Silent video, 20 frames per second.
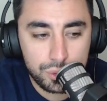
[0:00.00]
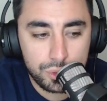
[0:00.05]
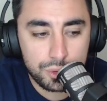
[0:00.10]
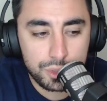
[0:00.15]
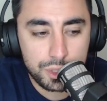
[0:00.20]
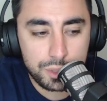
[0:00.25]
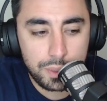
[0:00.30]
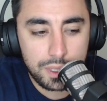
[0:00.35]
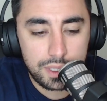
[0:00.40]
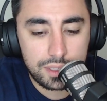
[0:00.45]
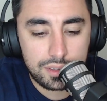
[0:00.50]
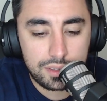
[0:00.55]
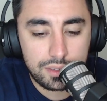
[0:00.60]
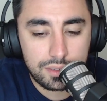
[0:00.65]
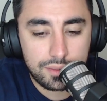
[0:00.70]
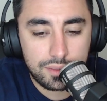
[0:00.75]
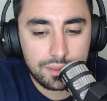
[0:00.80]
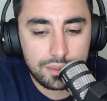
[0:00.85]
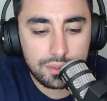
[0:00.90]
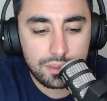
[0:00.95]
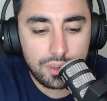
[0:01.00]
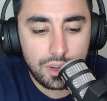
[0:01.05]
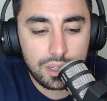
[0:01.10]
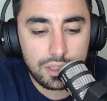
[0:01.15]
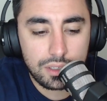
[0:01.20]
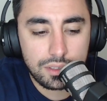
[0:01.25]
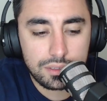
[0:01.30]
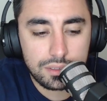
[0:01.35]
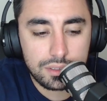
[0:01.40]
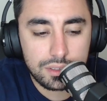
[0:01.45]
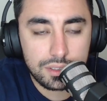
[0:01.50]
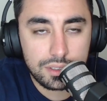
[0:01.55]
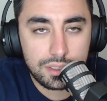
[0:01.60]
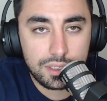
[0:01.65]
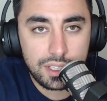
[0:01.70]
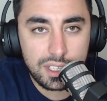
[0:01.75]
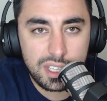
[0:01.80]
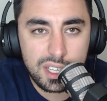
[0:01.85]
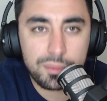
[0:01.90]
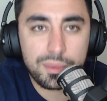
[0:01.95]
respect,
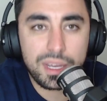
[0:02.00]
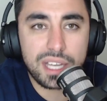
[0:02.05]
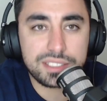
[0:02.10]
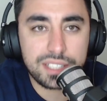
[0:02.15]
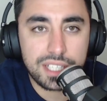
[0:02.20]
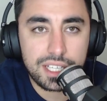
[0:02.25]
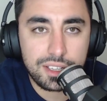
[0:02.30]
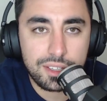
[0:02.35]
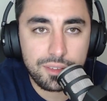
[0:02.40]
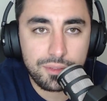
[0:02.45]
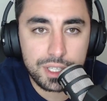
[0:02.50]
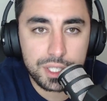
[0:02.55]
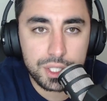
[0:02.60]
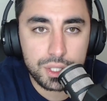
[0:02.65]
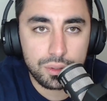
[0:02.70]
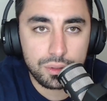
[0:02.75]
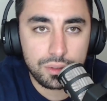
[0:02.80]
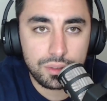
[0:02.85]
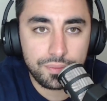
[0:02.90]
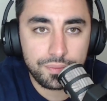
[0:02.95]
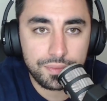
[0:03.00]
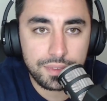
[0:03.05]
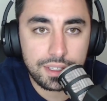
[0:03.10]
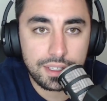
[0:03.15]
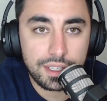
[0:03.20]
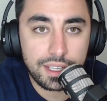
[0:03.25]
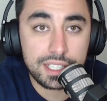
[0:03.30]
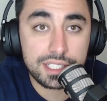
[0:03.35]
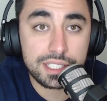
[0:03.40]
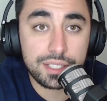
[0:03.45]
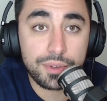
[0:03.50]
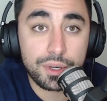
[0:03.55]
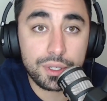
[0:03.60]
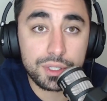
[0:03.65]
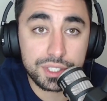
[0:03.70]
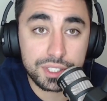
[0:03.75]
him as an individual, he's a very